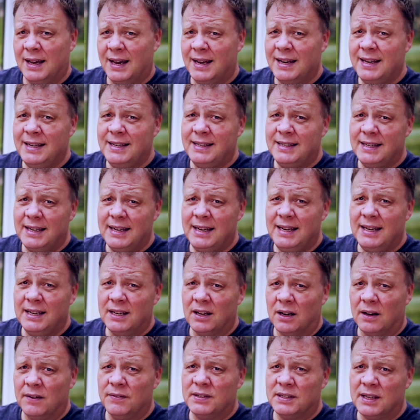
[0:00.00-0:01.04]
And indeed,
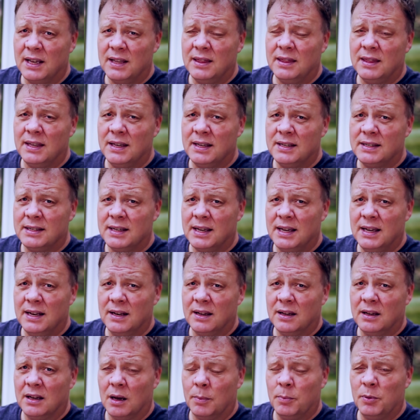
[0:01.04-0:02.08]
I've said this in
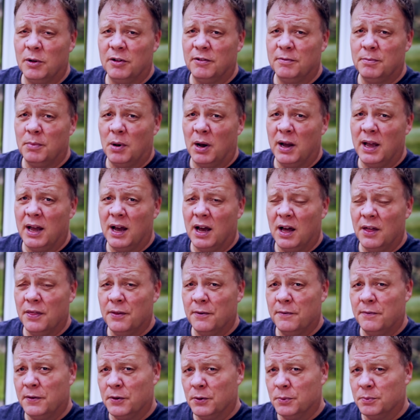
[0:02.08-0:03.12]
a couple of my
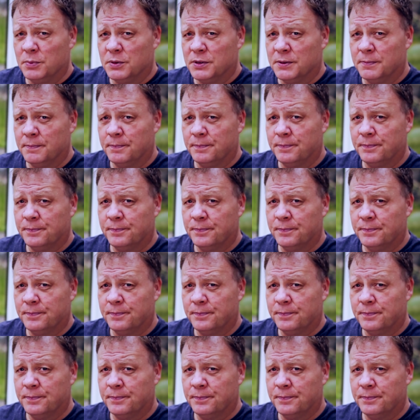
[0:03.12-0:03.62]
other films.